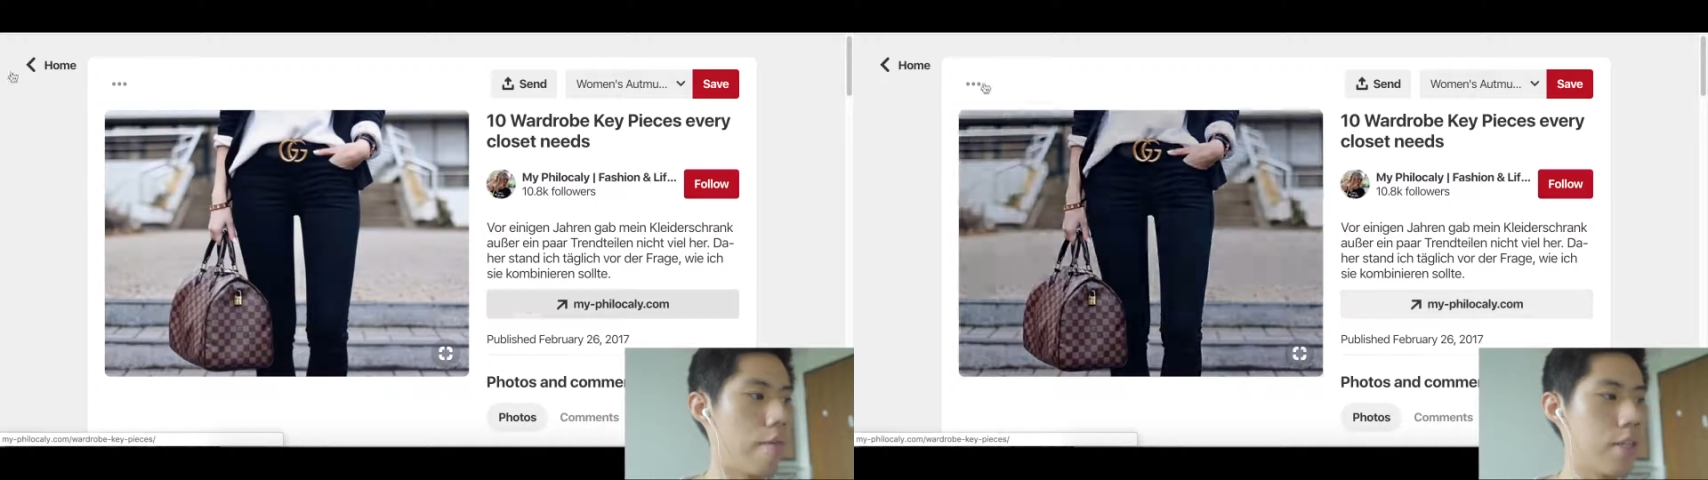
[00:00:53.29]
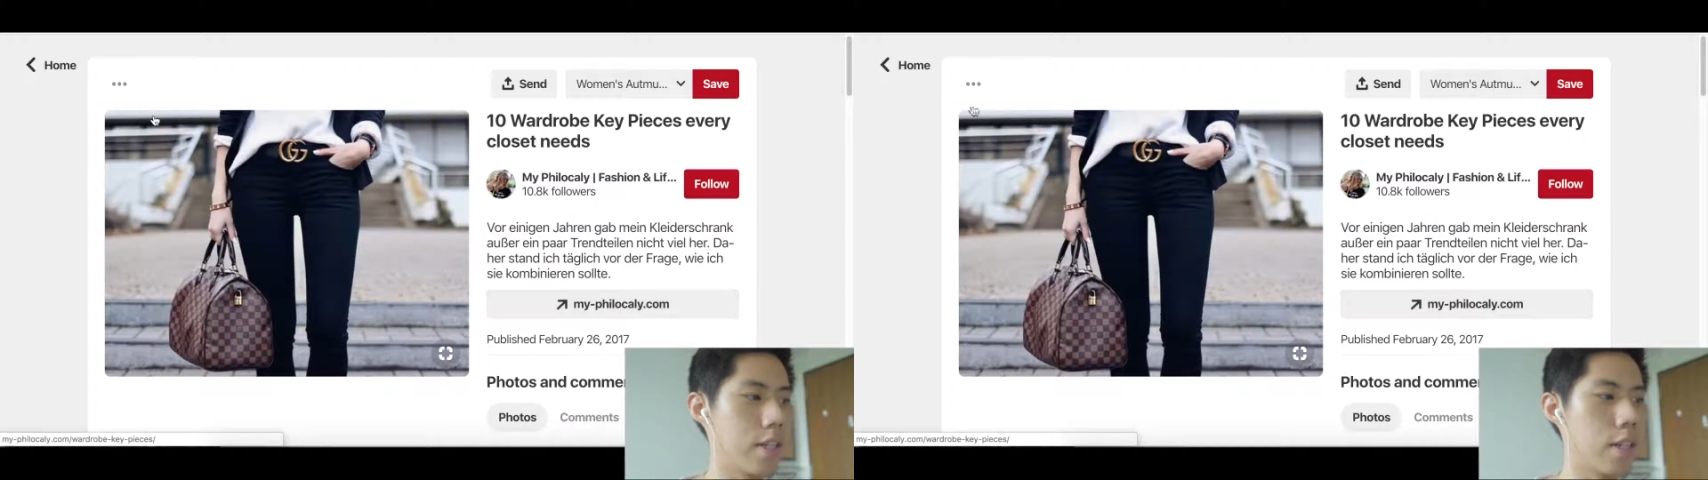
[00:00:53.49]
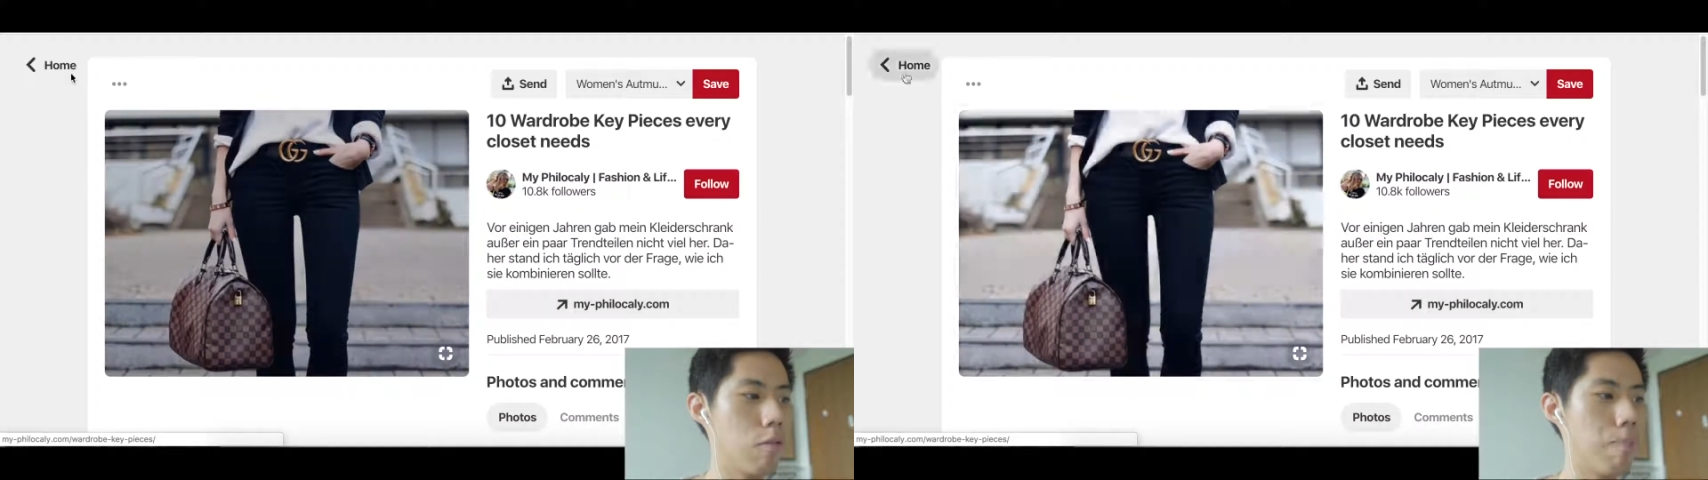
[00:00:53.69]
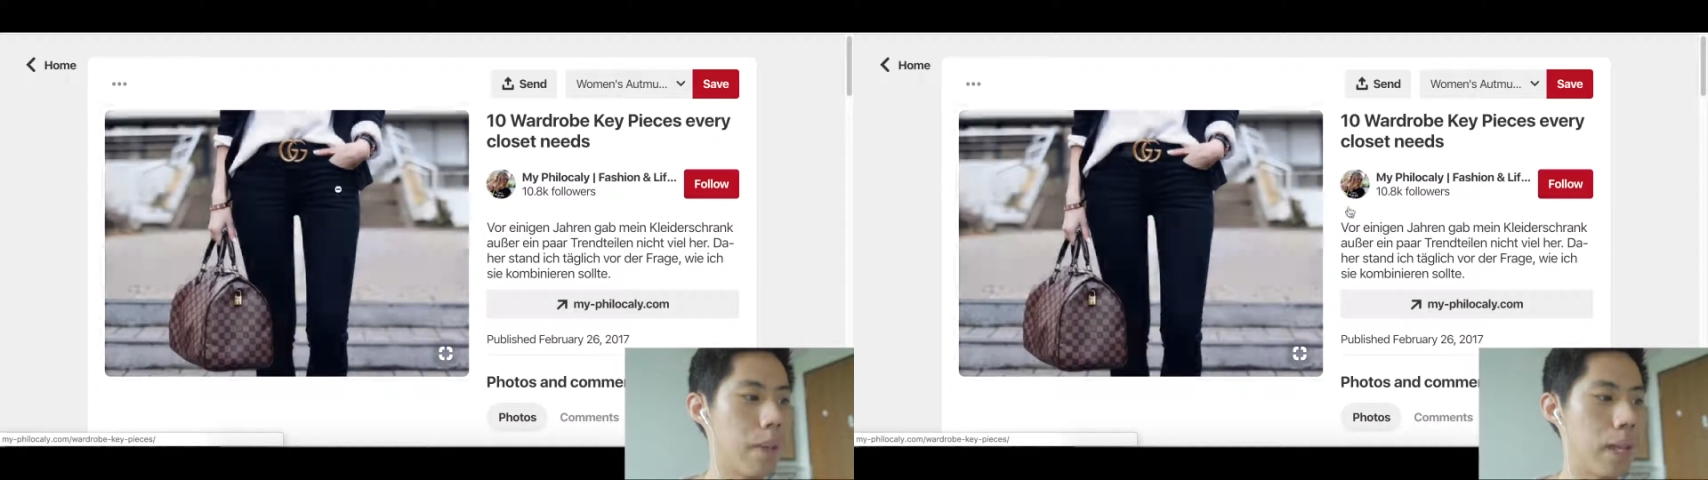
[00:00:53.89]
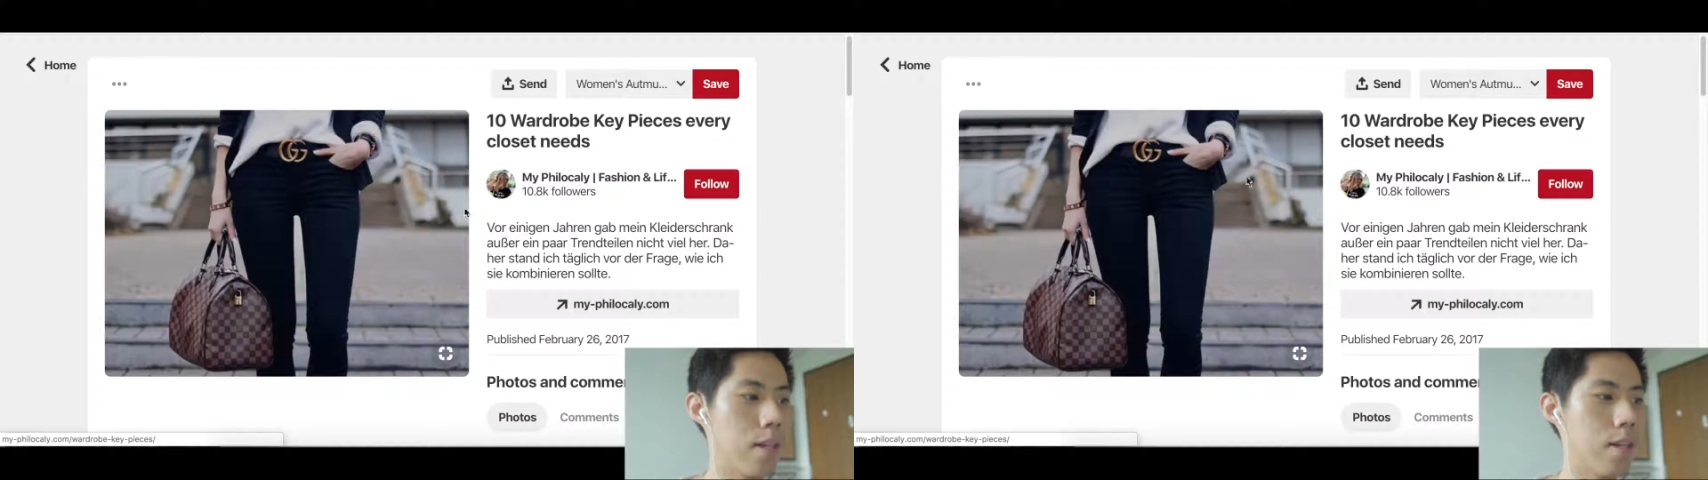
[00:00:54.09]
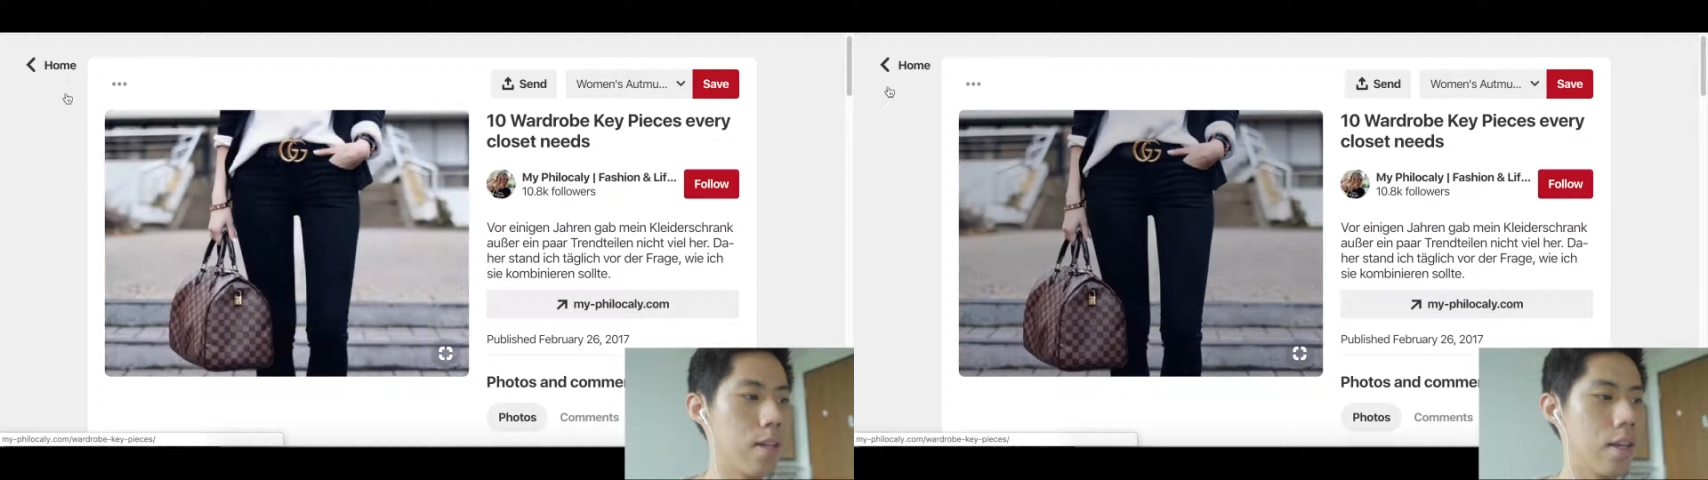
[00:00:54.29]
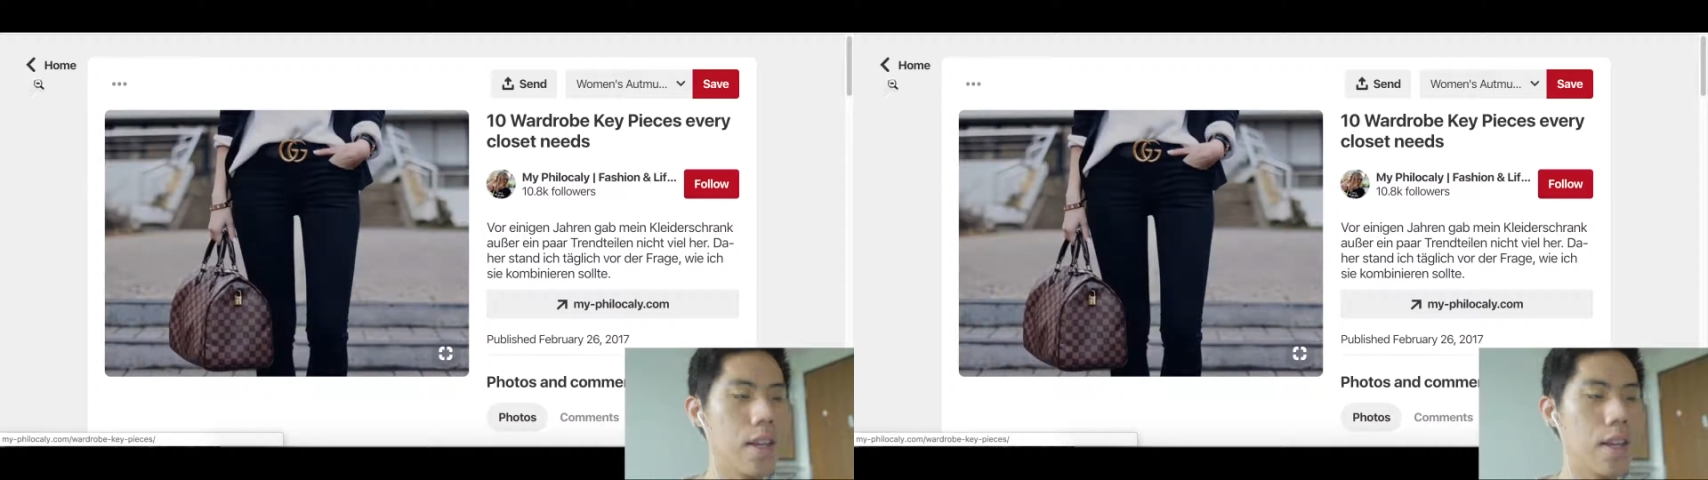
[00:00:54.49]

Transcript: every single pin,